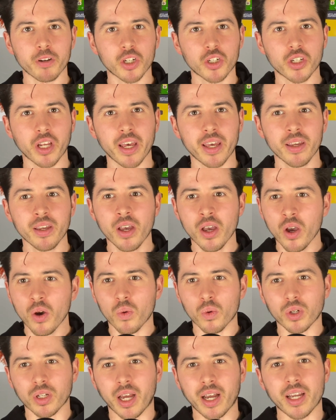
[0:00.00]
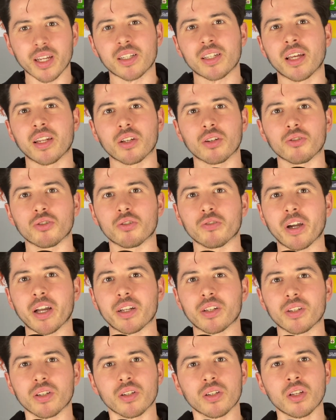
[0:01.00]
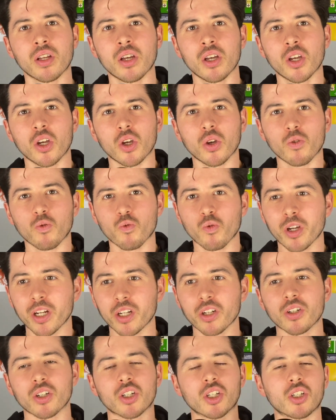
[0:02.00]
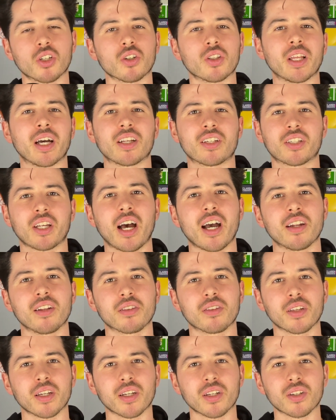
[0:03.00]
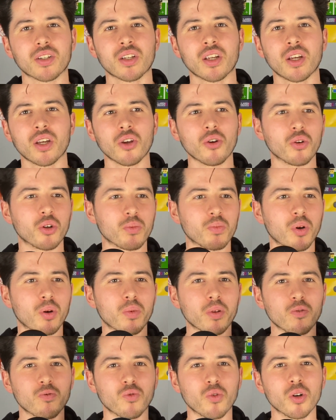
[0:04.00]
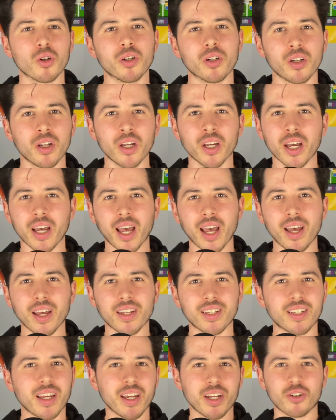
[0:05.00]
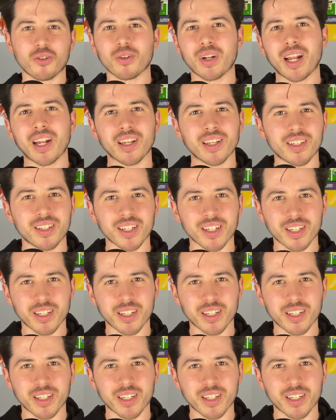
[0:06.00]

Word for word: say would hire technical directors who really understood that side of things, who could probably run a data analytics